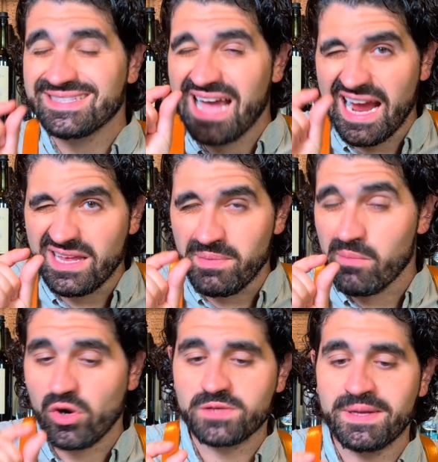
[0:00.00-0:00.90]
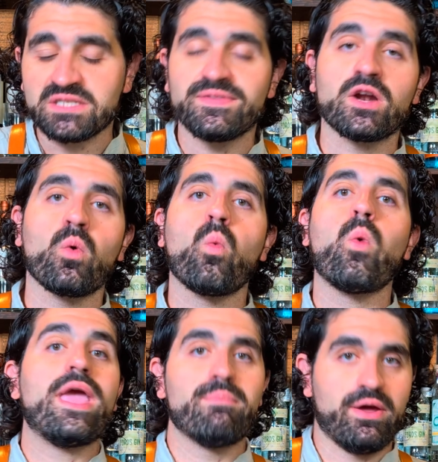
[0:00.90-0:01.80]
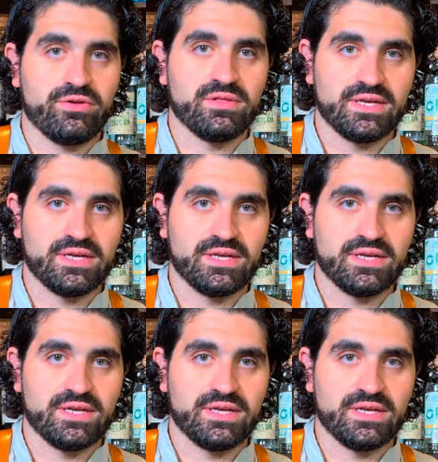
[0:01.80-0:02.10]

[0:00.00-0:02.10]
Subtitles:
tiny bit more expensive that are way better than